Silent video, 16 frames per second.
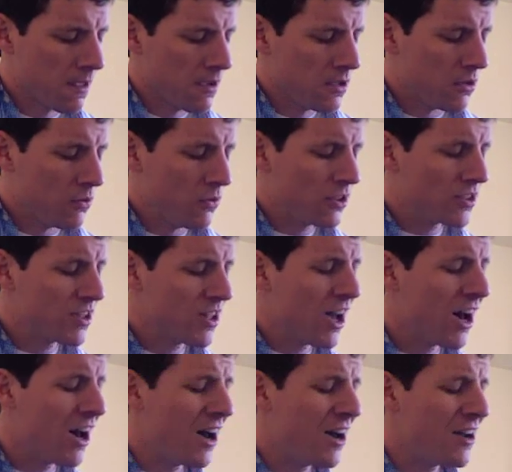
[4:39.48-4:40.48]
It was the
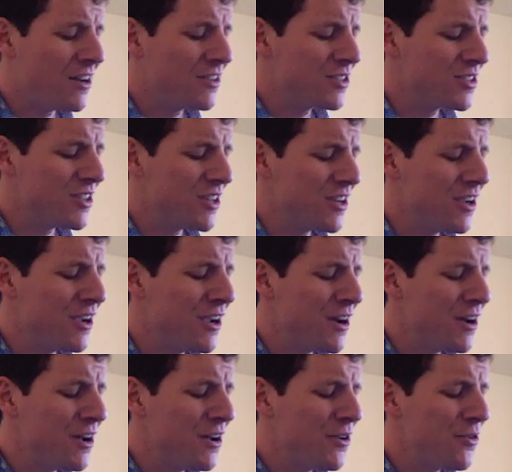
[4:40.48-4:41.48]
hottest day
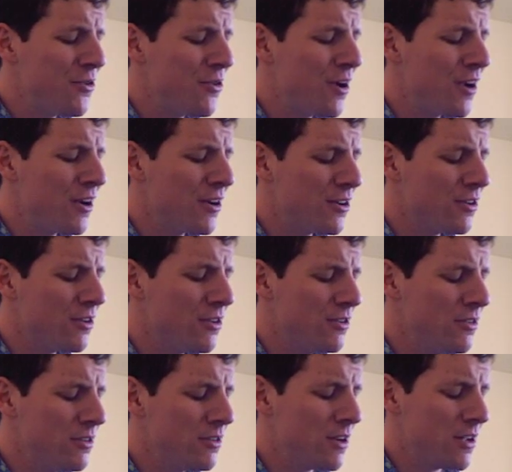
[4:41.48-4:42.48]
on record,
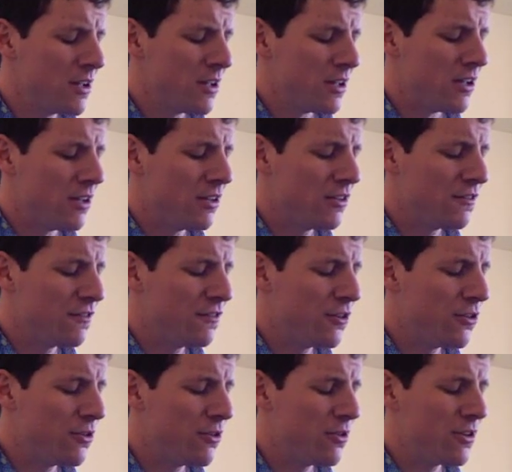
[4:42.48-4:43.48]
and the
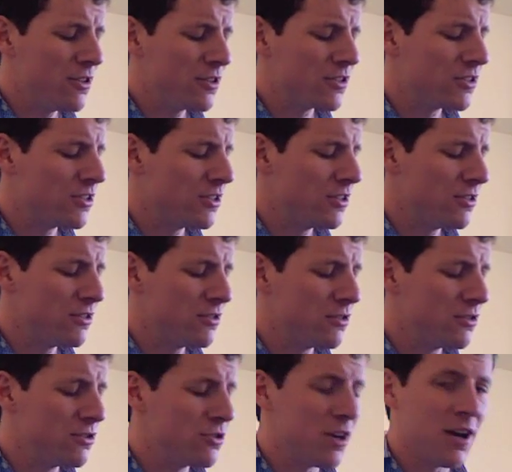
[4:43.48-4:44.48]
forest
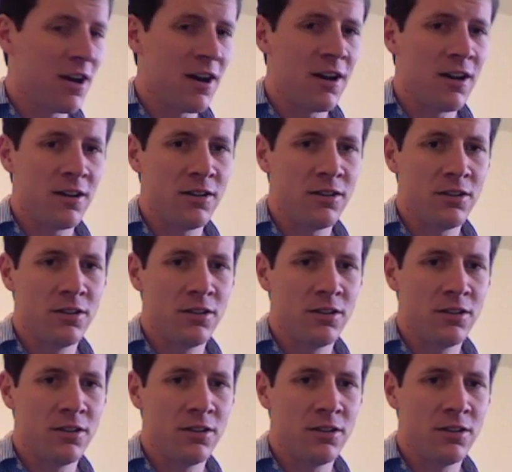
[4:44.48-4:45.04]
tinder dry.